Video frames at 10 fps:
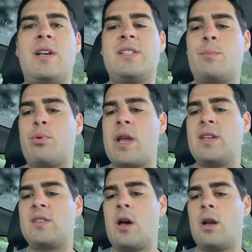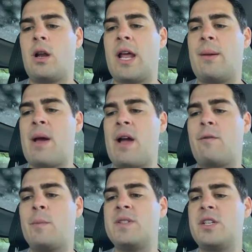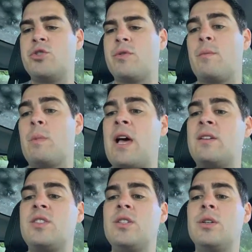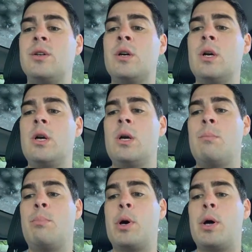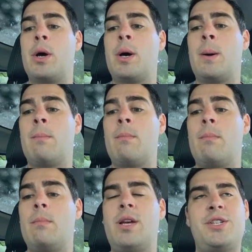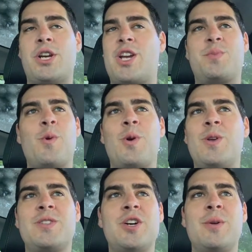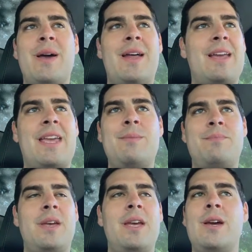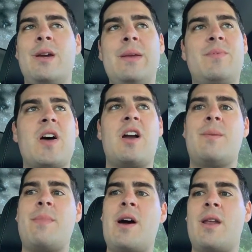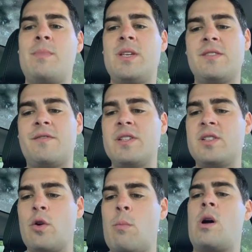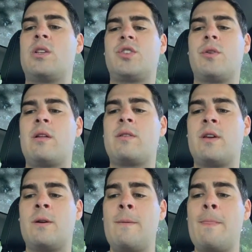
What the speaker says: brace on, getting back from his injury from last year. But Josh Moore looks good, man. I keep talking about him. He's a physical monster out there.